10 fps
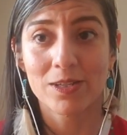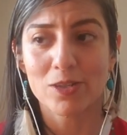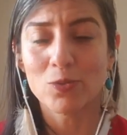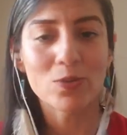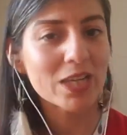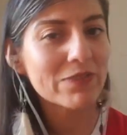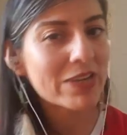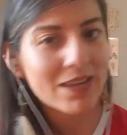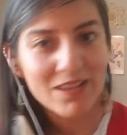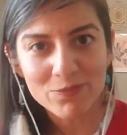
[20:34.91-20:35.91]
You wouldn't even
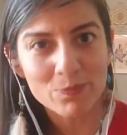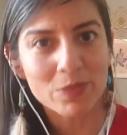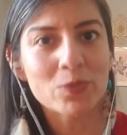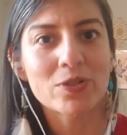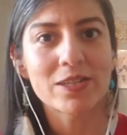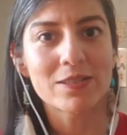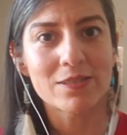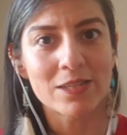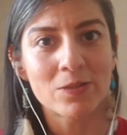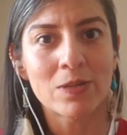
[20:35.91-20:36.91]
have memories,
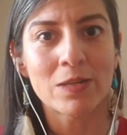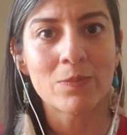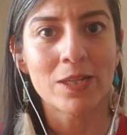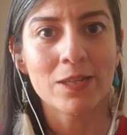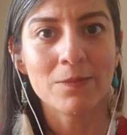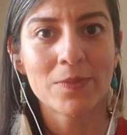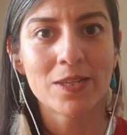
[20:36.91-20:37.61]
you know what I mean?